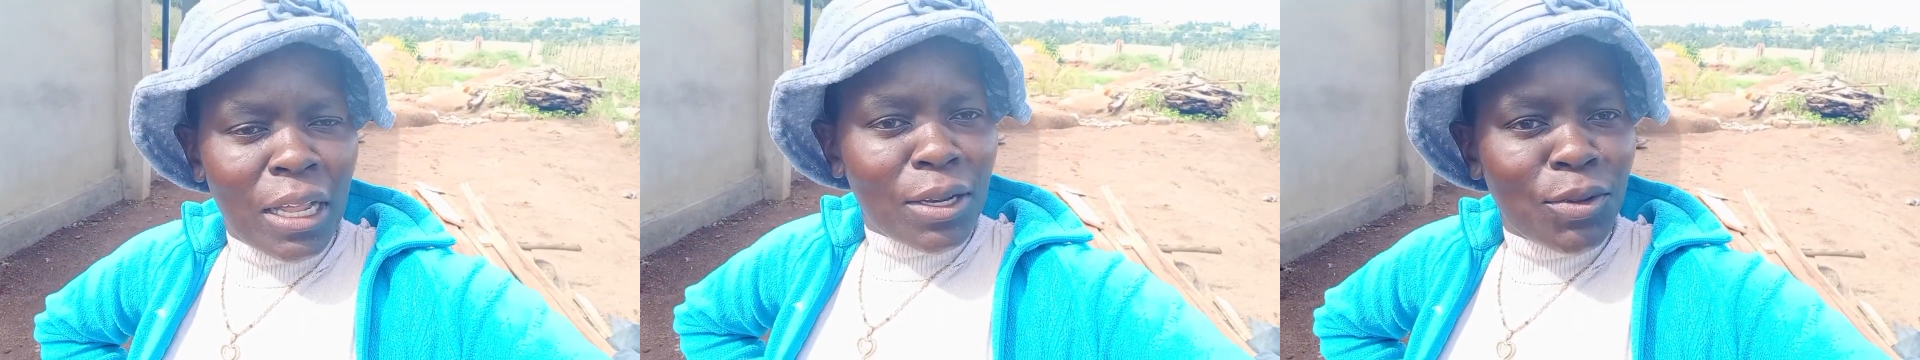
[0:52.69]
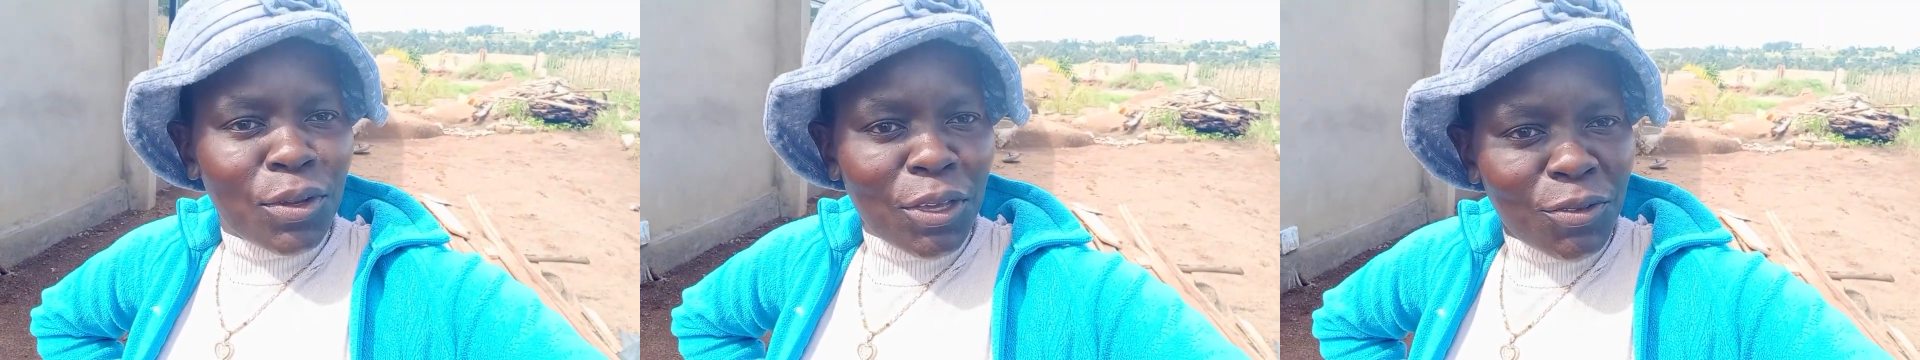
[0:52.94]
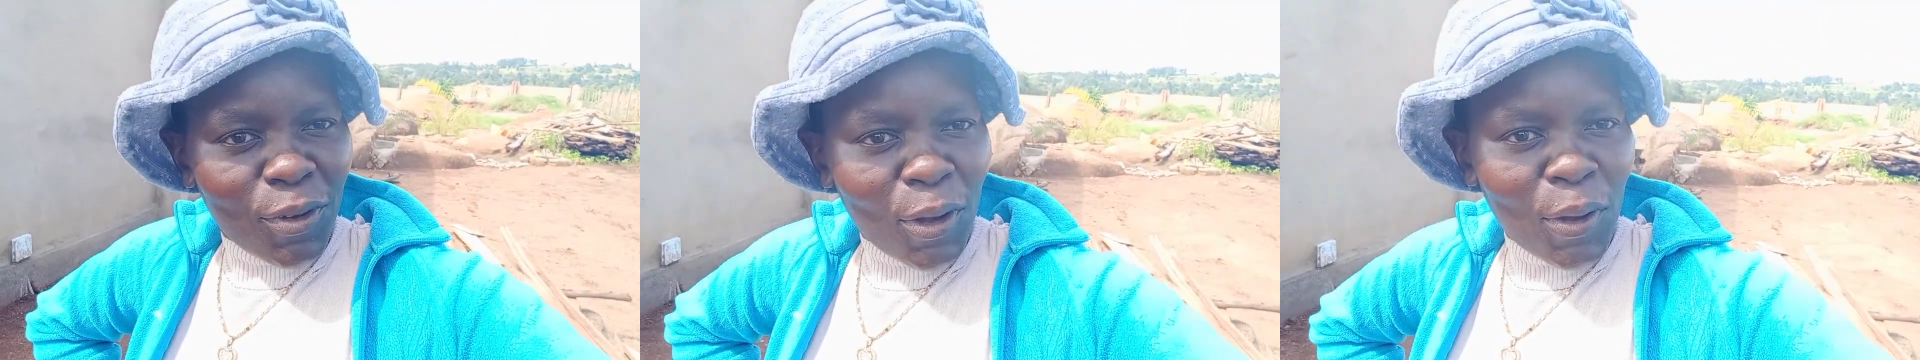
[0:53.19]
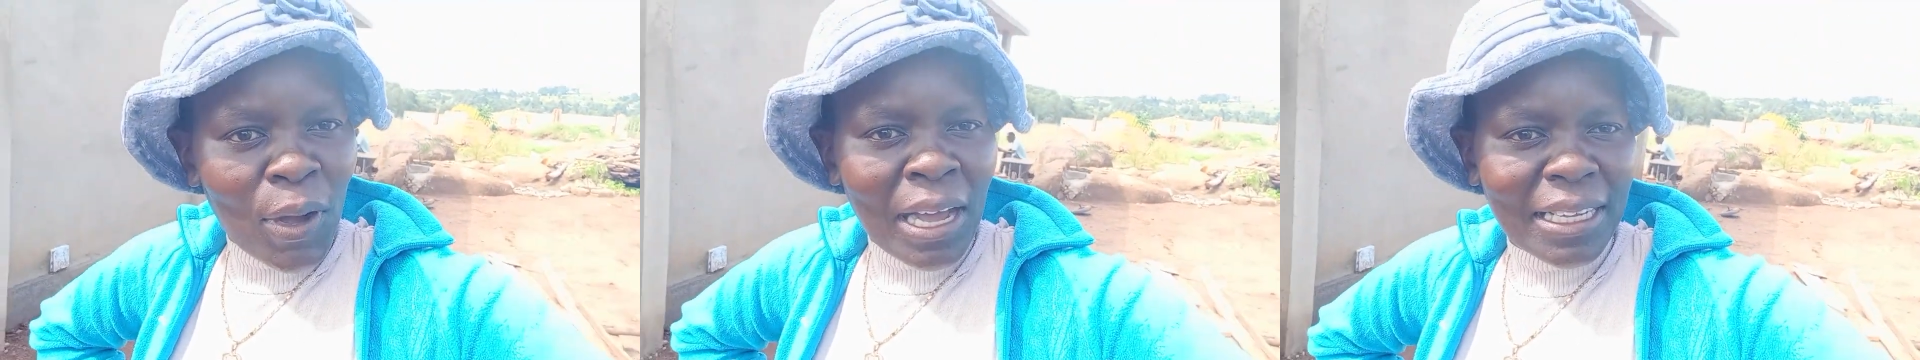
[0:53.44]
looking
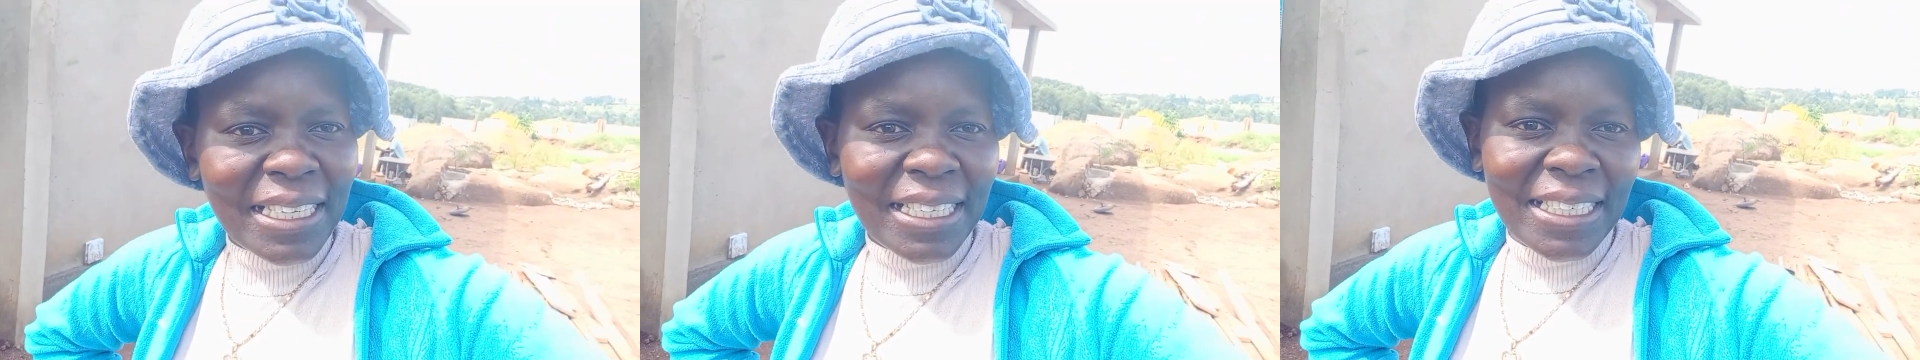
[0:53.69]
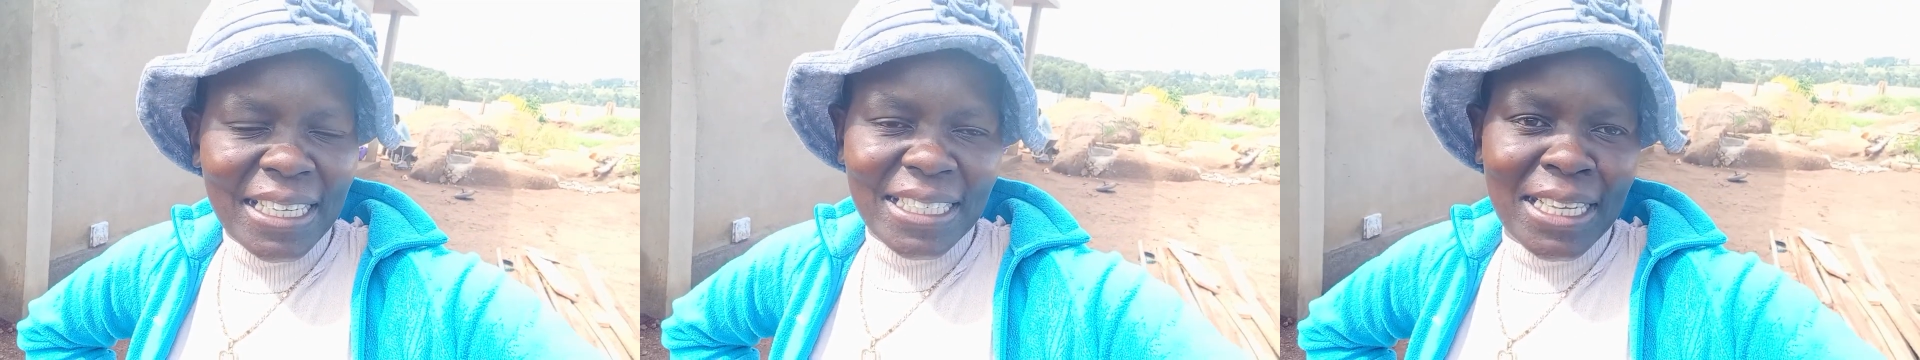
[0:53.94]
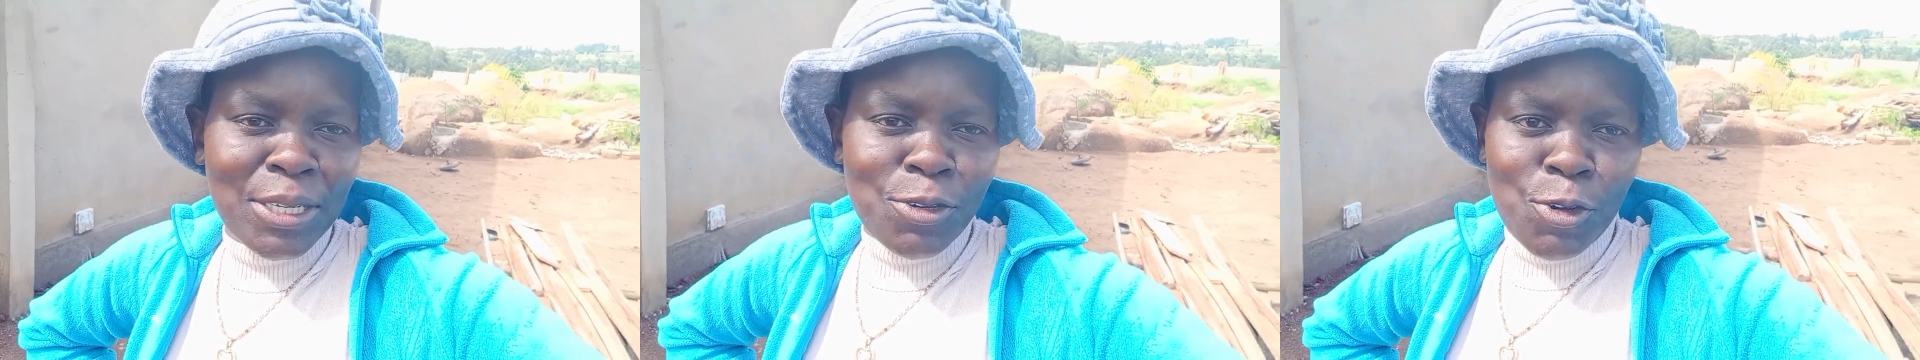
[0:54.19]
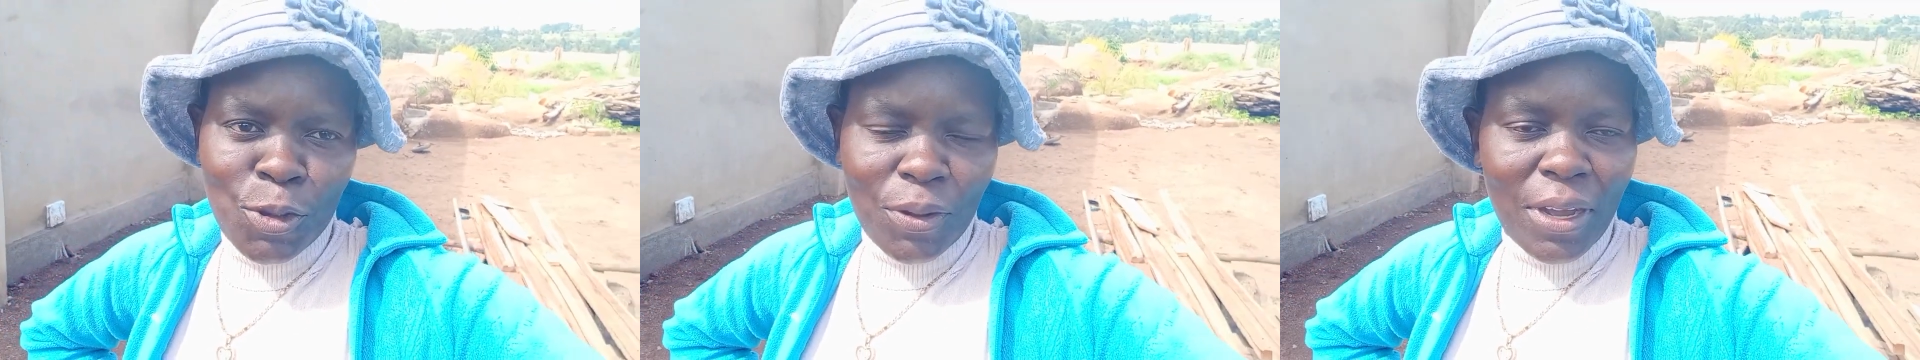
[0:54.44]
forward, and I said
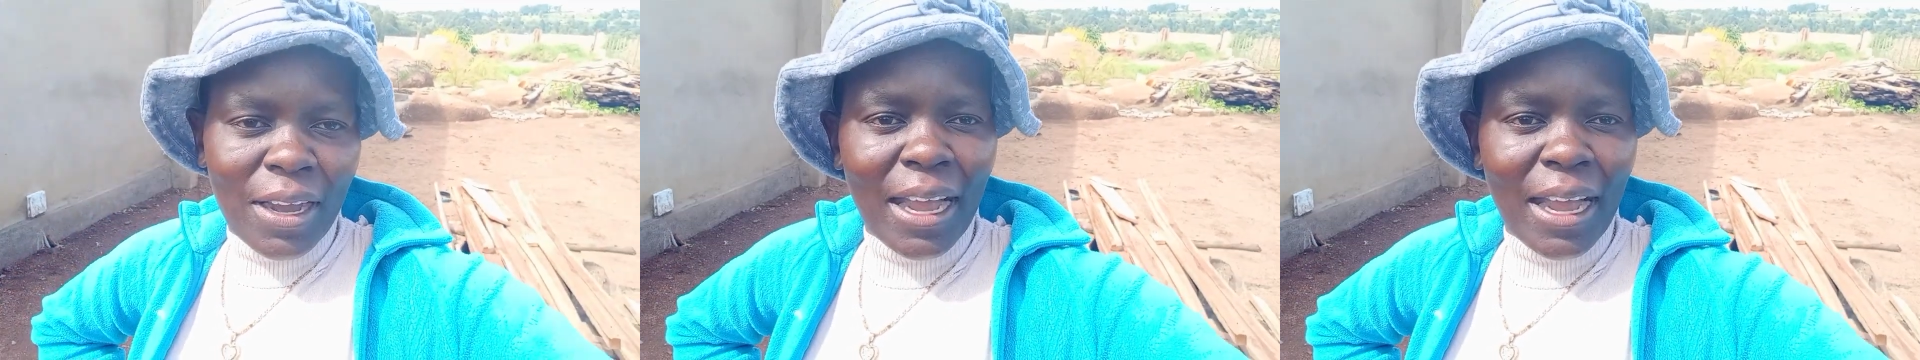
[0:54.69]
no,